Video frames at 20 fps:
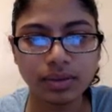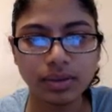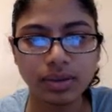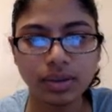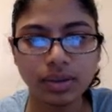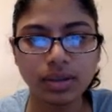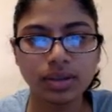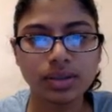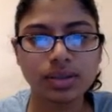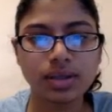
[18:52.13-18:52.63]

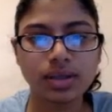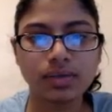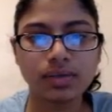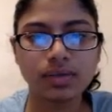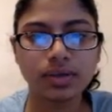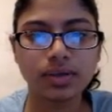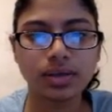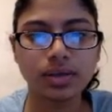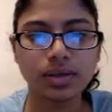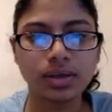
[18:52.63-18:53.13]
And let's get rid
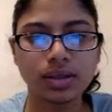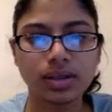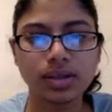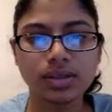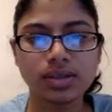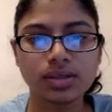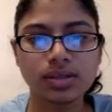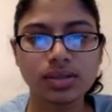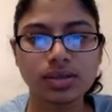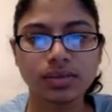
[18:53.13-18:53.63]
of
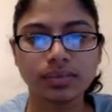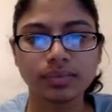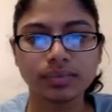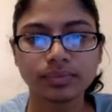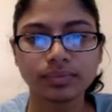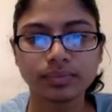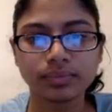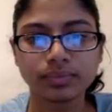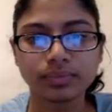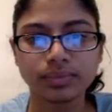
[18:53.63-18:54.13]
these.
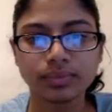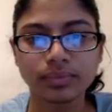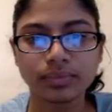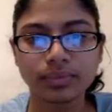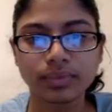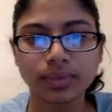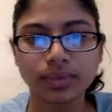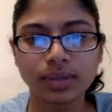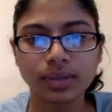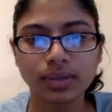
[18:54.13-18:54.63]

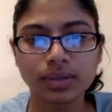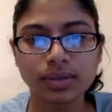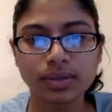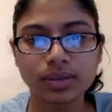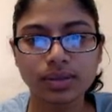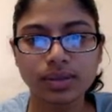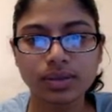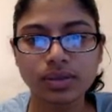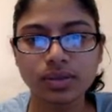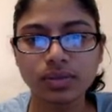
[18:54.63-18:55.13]

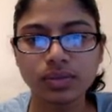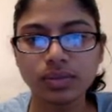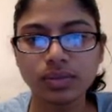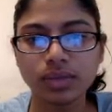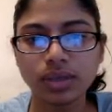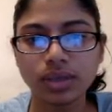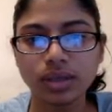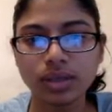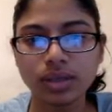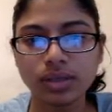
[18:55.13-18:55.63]
Delete 2
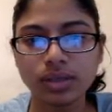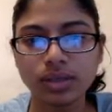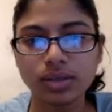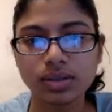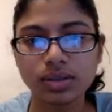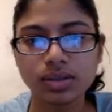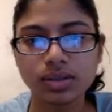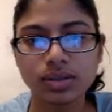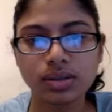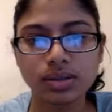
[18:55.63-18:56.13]

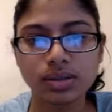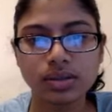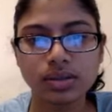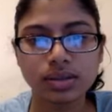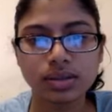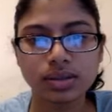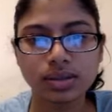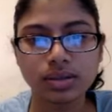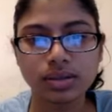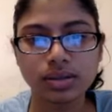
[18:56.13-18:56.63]
blocks.
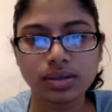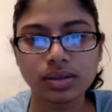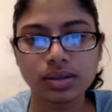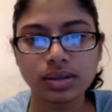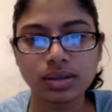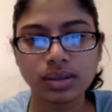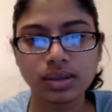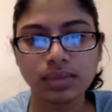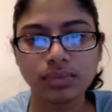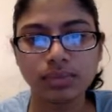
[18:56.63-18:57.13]

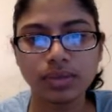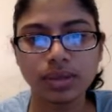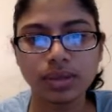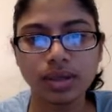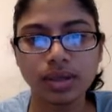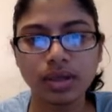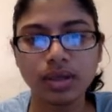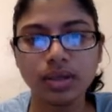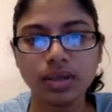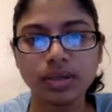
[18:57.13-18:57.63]
Delete
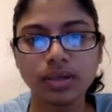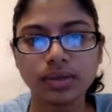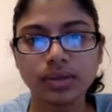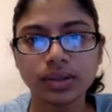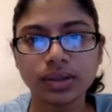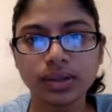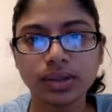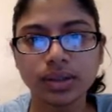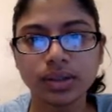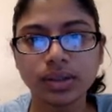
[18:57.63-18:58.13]
block.
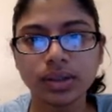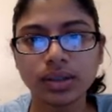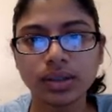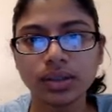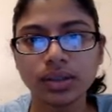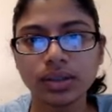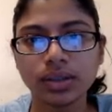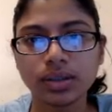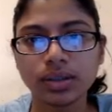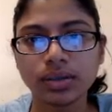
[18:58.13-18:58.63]

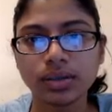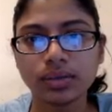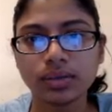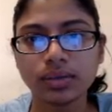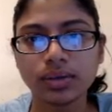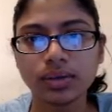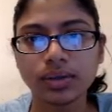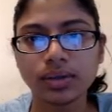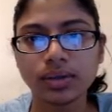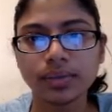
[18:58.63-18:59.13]

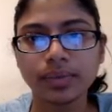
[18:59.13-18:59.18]
Okay.